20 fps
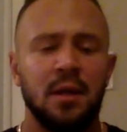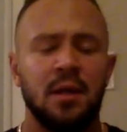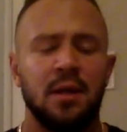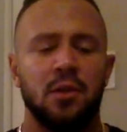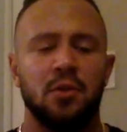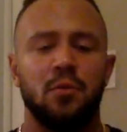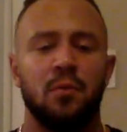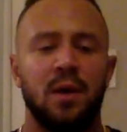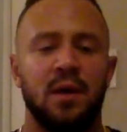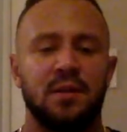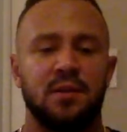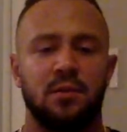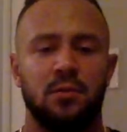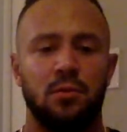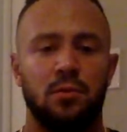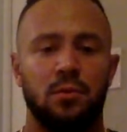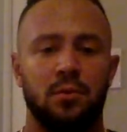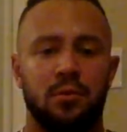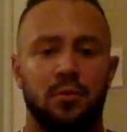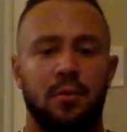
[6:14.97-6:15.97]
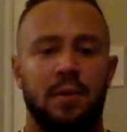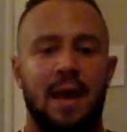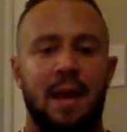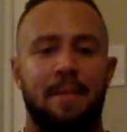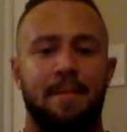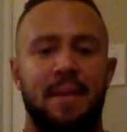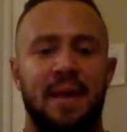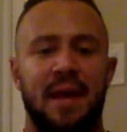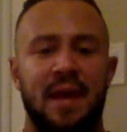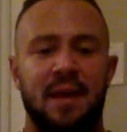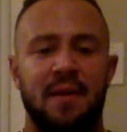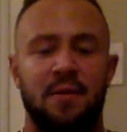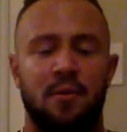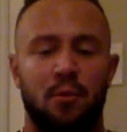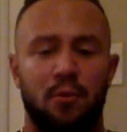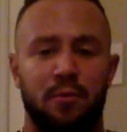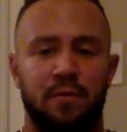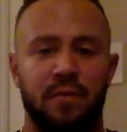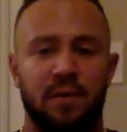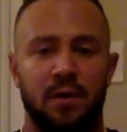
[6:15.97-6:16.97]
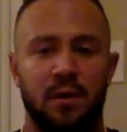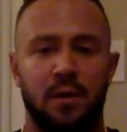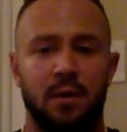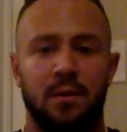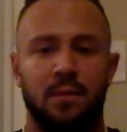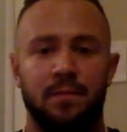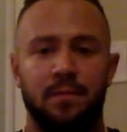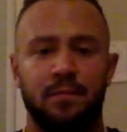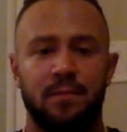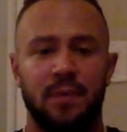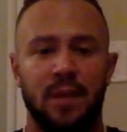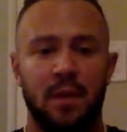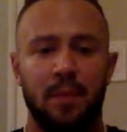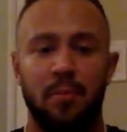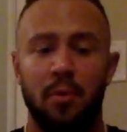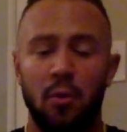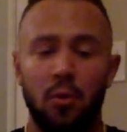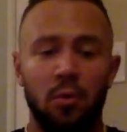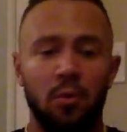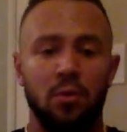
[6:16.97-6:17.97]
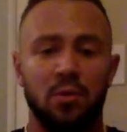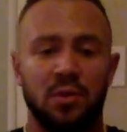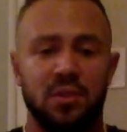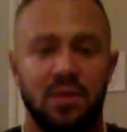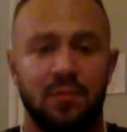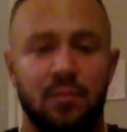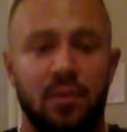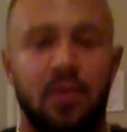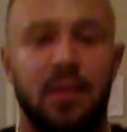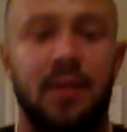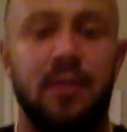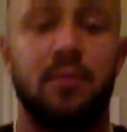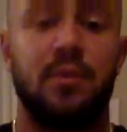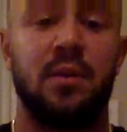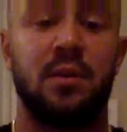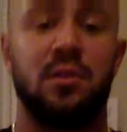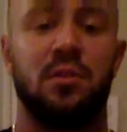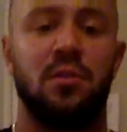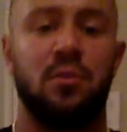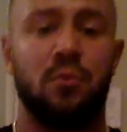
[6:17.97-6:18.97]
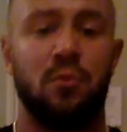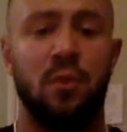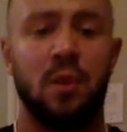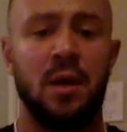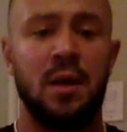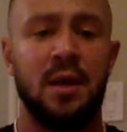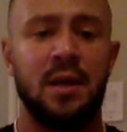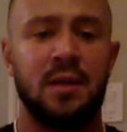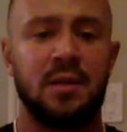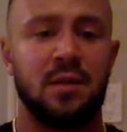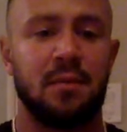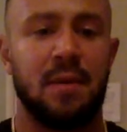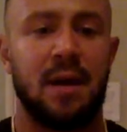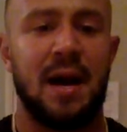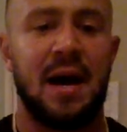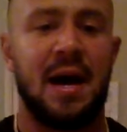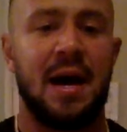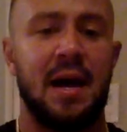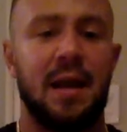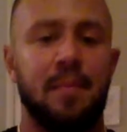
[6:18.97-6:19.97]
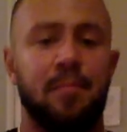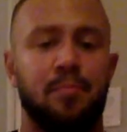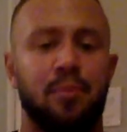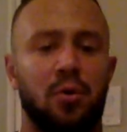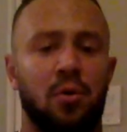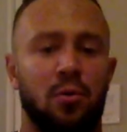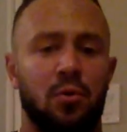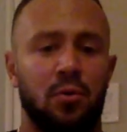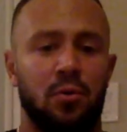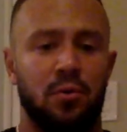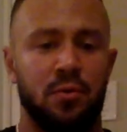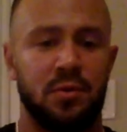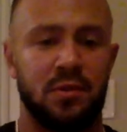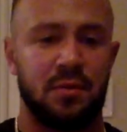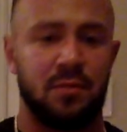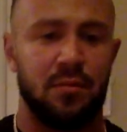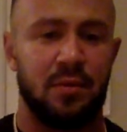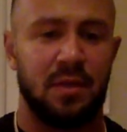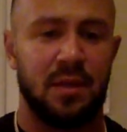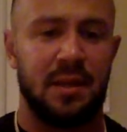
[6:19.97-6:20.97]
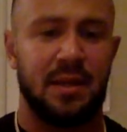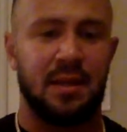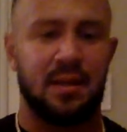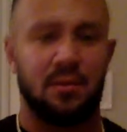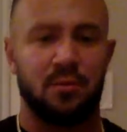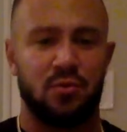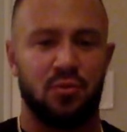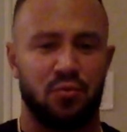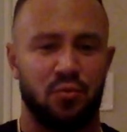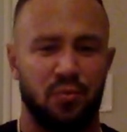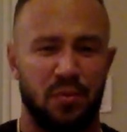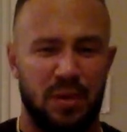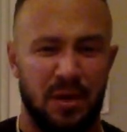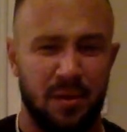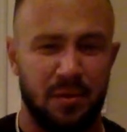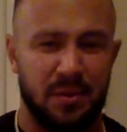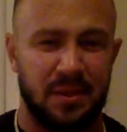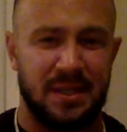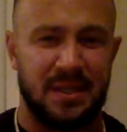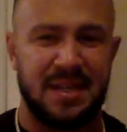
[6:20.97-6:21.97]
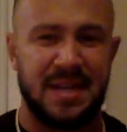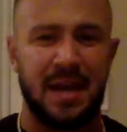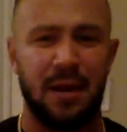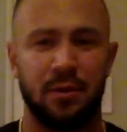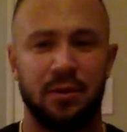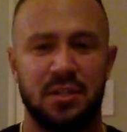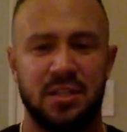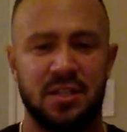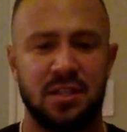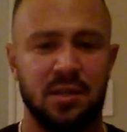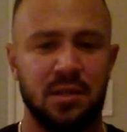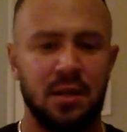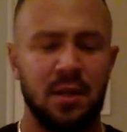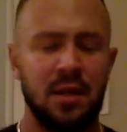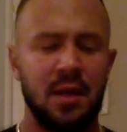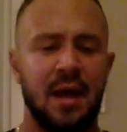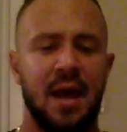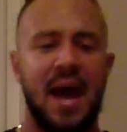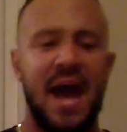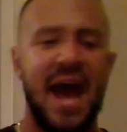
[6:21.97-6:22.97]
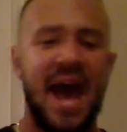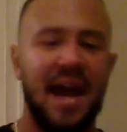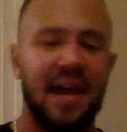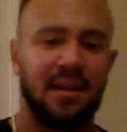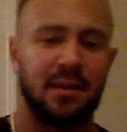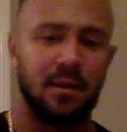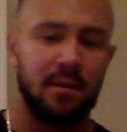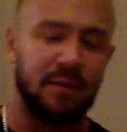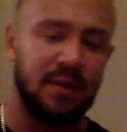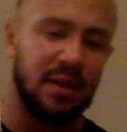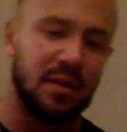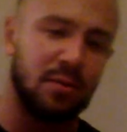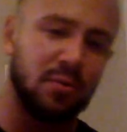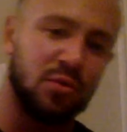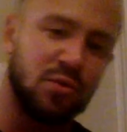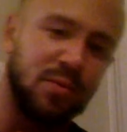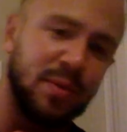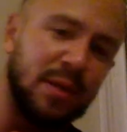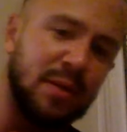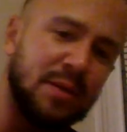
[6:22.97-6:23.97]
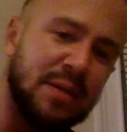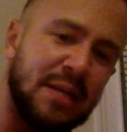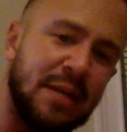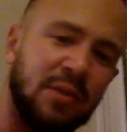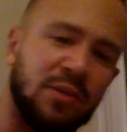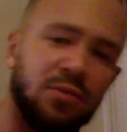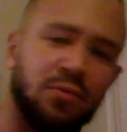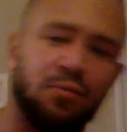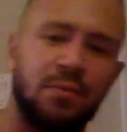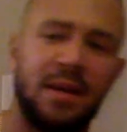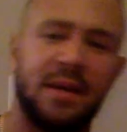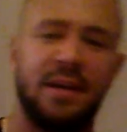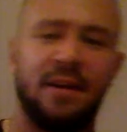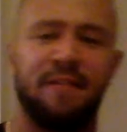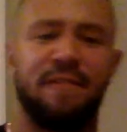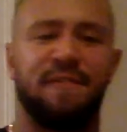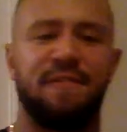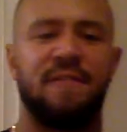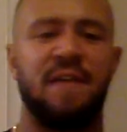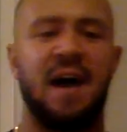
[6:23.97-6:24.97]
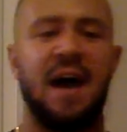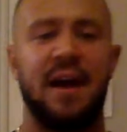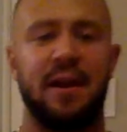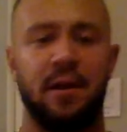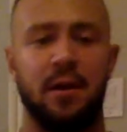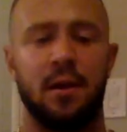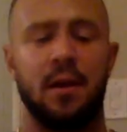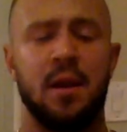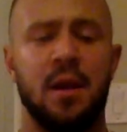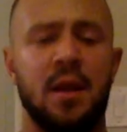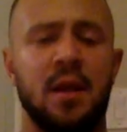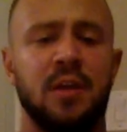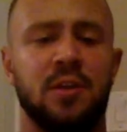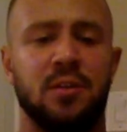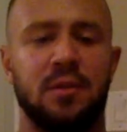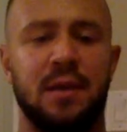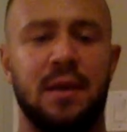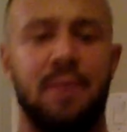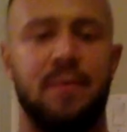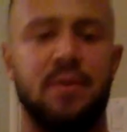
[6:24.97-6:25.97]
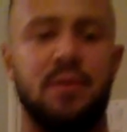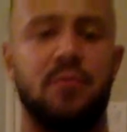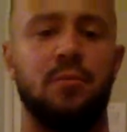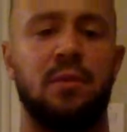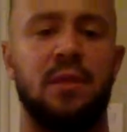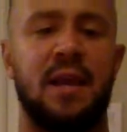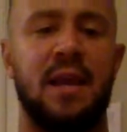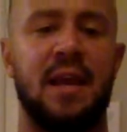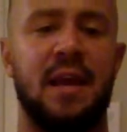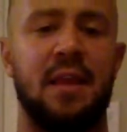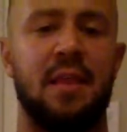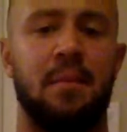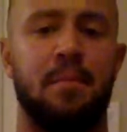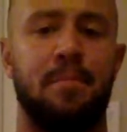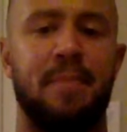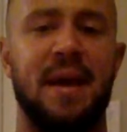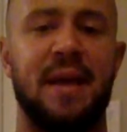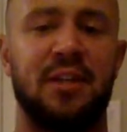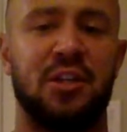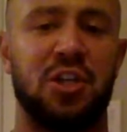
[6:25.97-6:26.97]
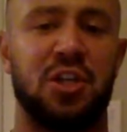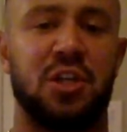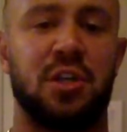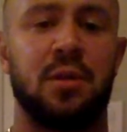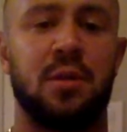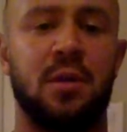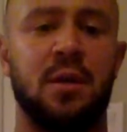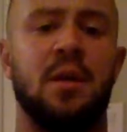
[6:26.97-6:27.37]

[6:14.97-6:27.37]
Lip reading: you want to throw that band over a pole somewhere that you can do some high pulls and really get those rear delts active. Get those rear delts ready to fire so that when you lay on the bench,